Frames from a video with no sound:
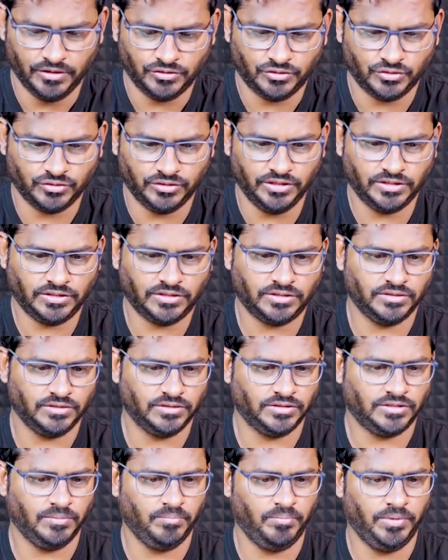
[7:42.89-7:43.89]
So this
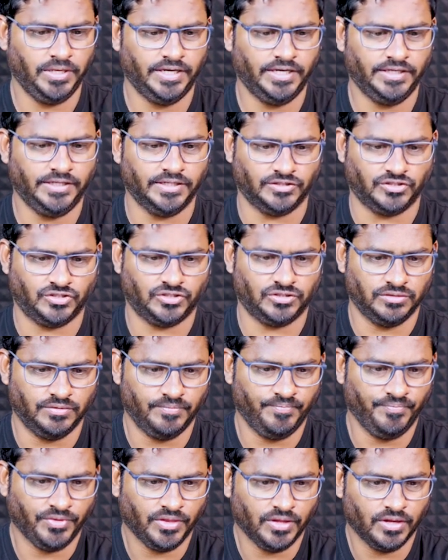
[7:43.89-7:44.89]
simply returns.
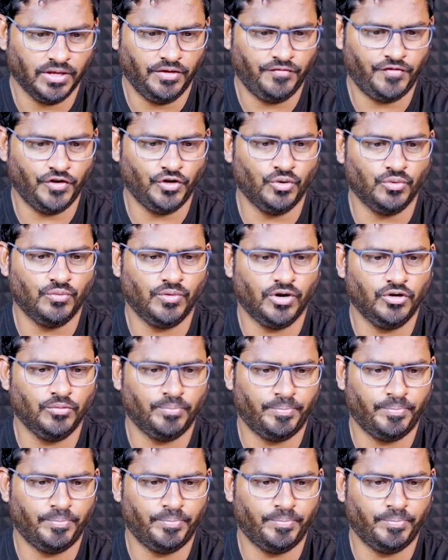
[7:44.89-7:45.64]
If you don't want